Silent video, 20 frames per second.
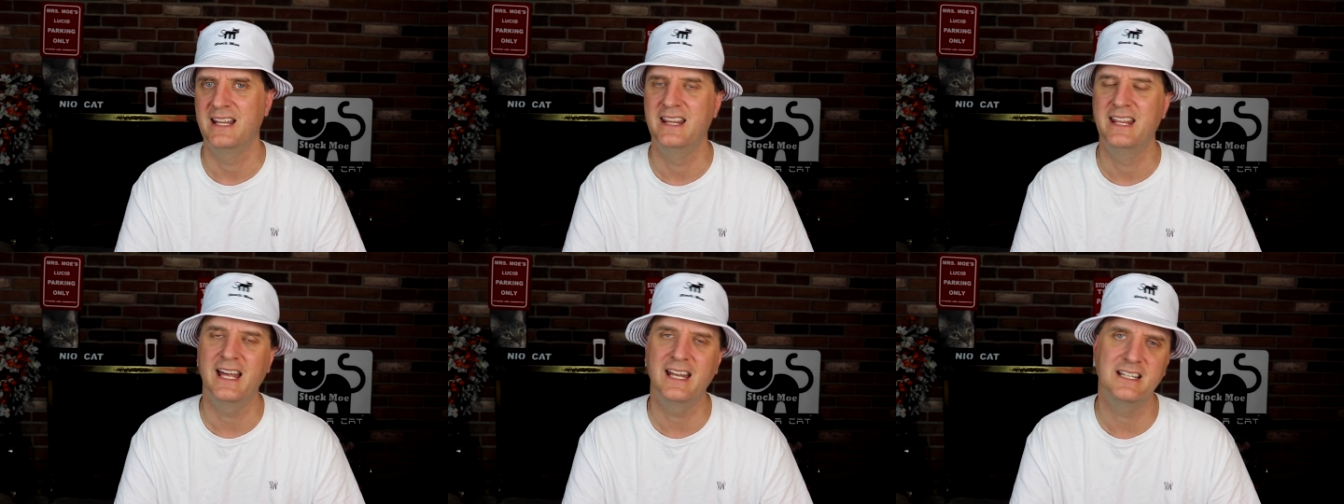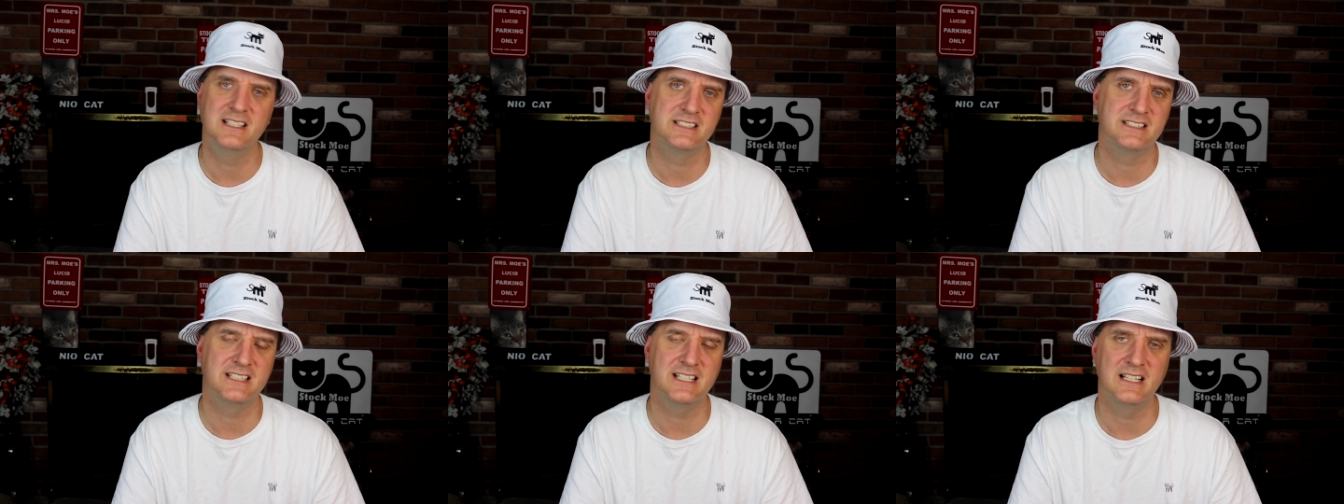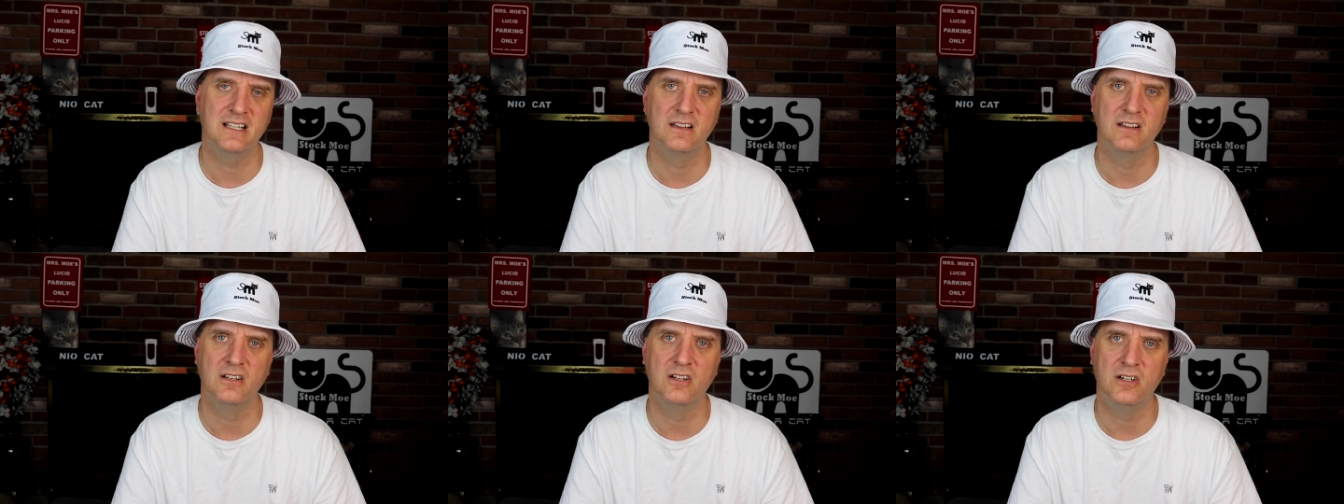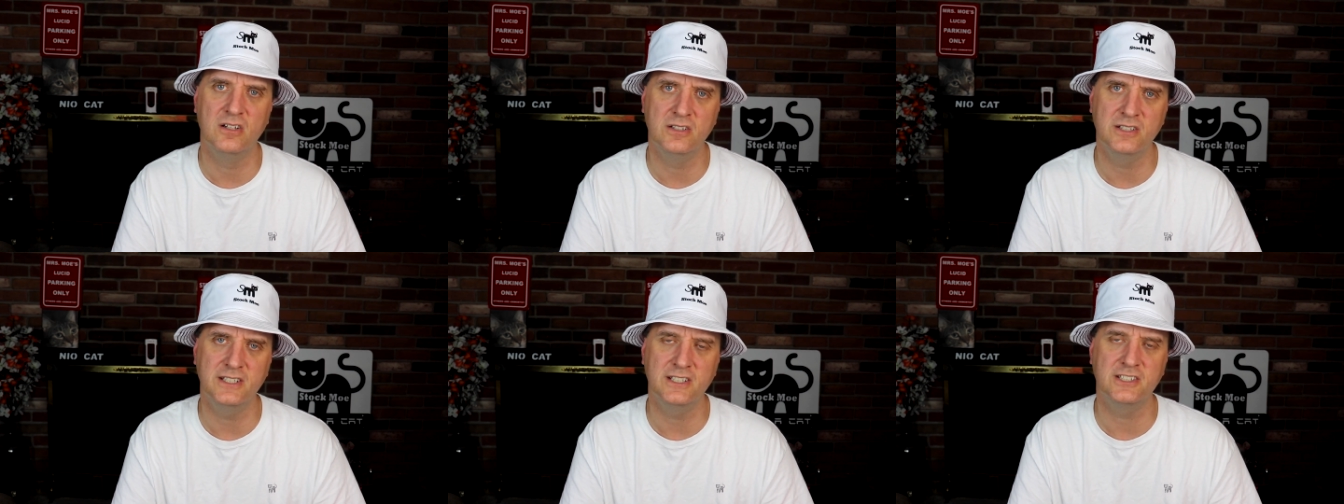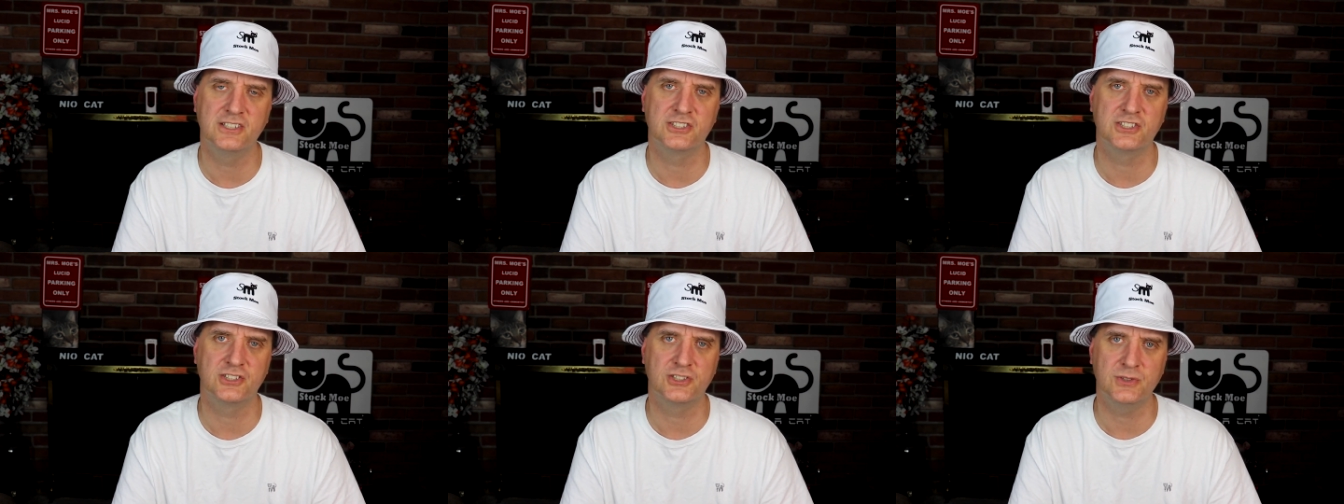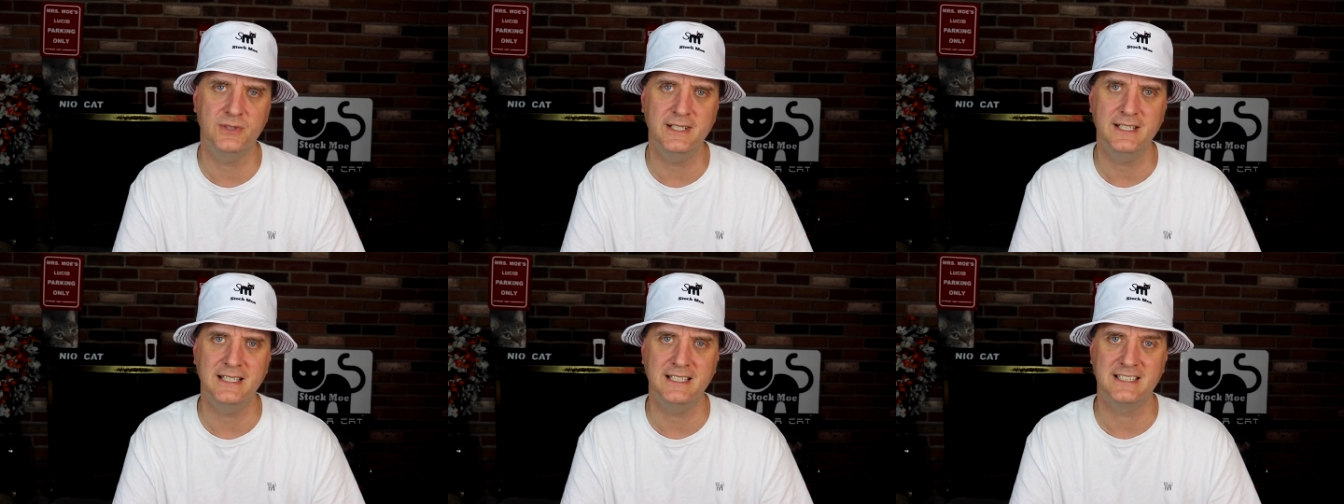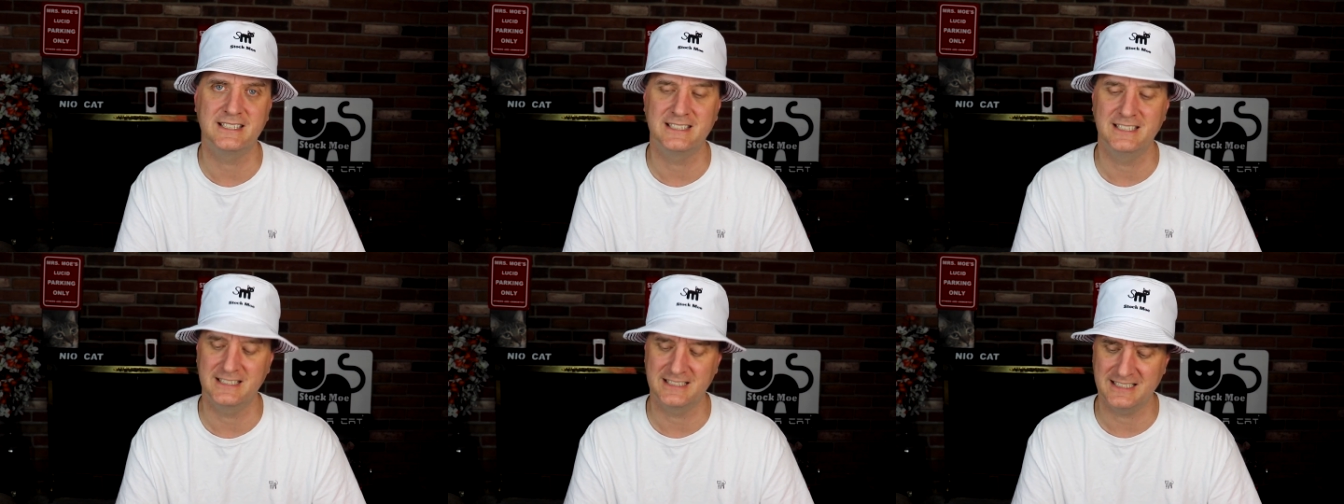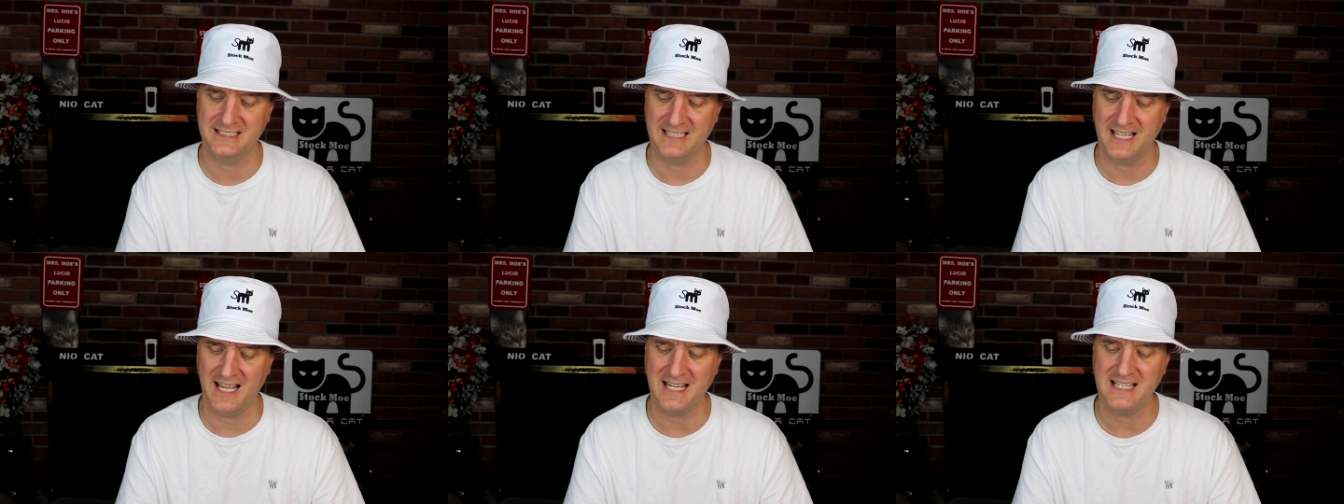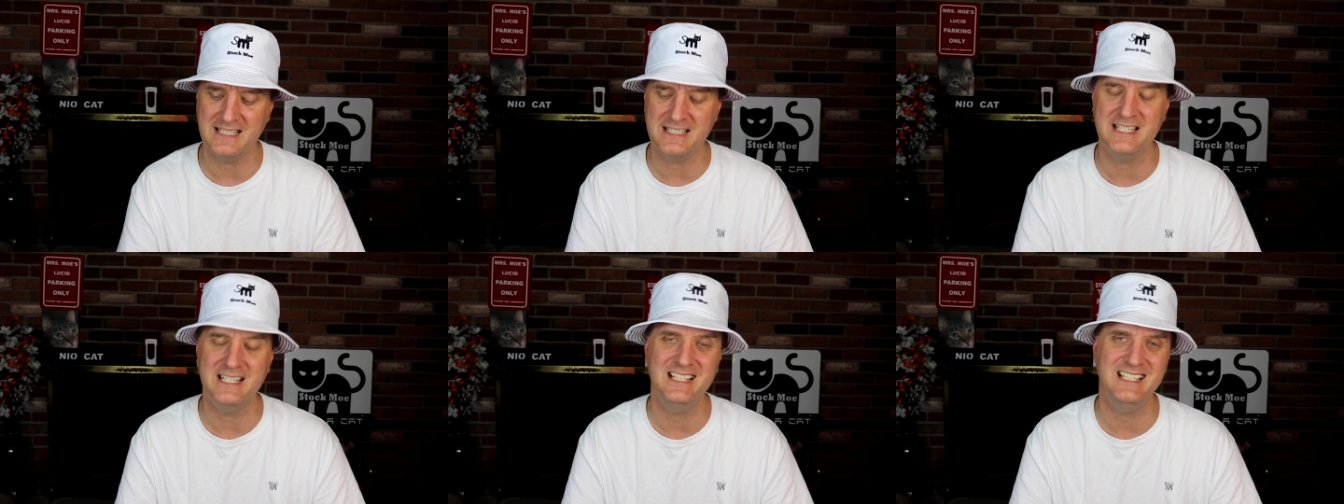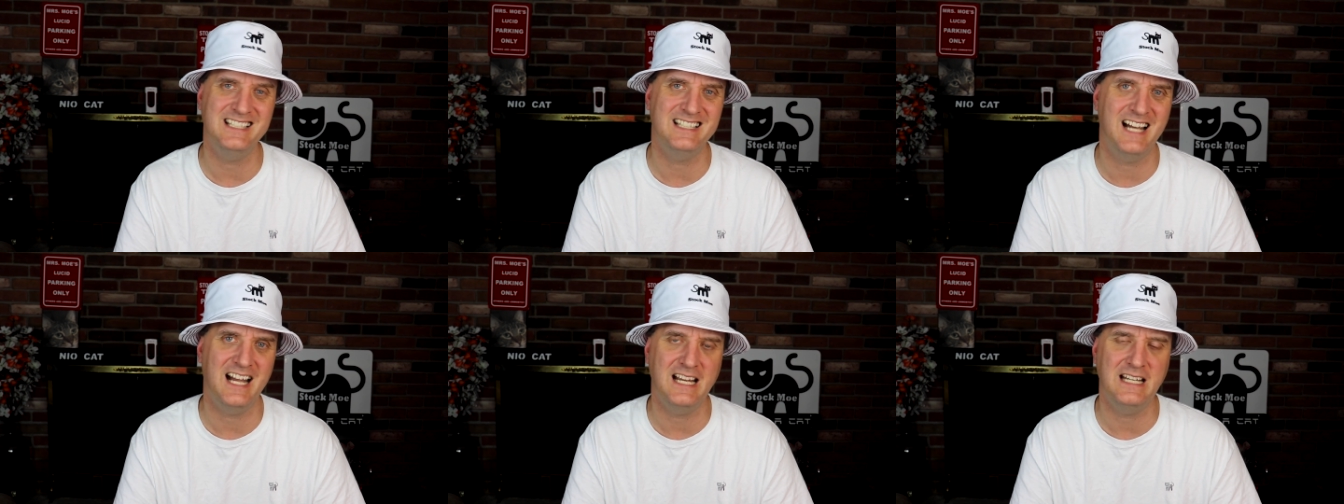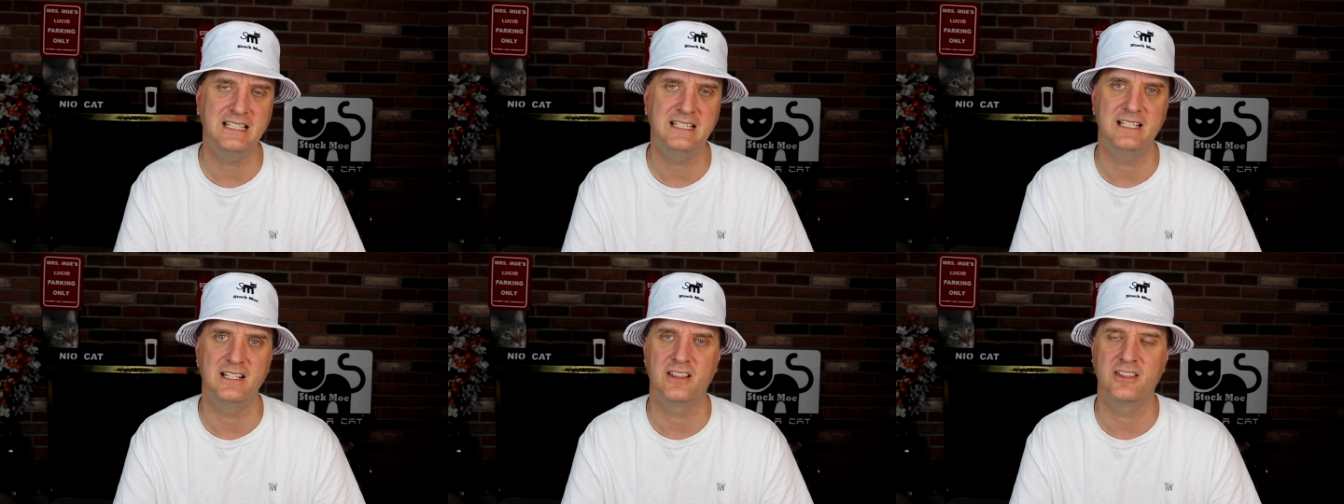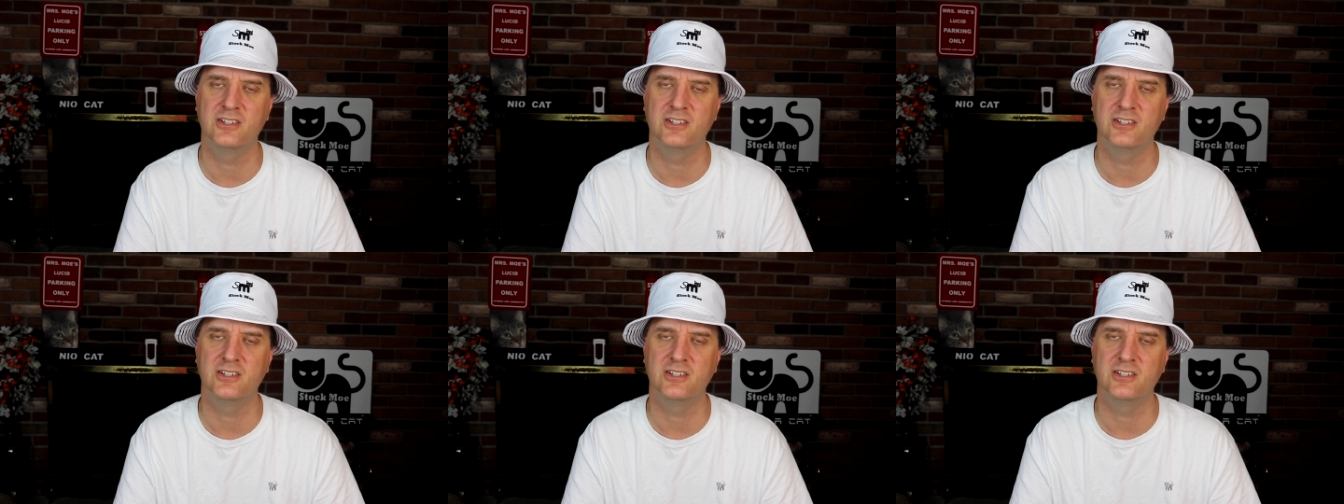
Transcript: That is the longest streak since 1990,